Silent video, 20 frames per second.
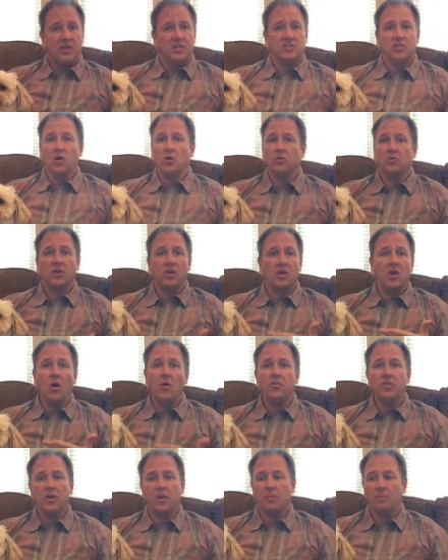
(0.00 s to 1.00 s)
So
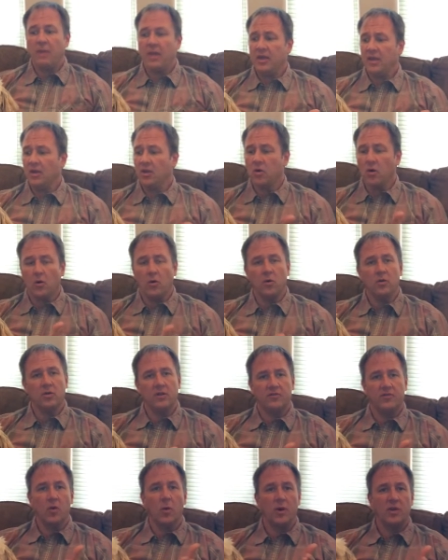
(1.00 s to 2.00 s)
go there, make a
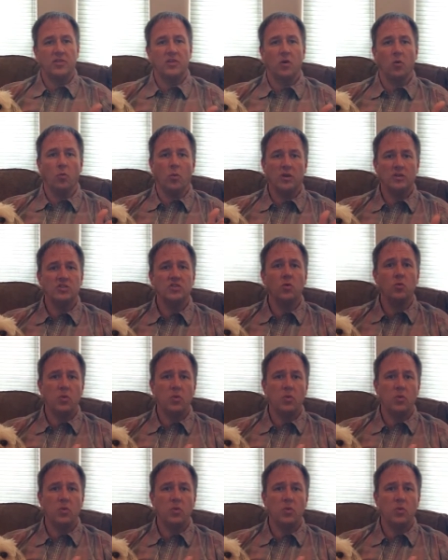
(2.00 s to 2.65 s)
goal of going there once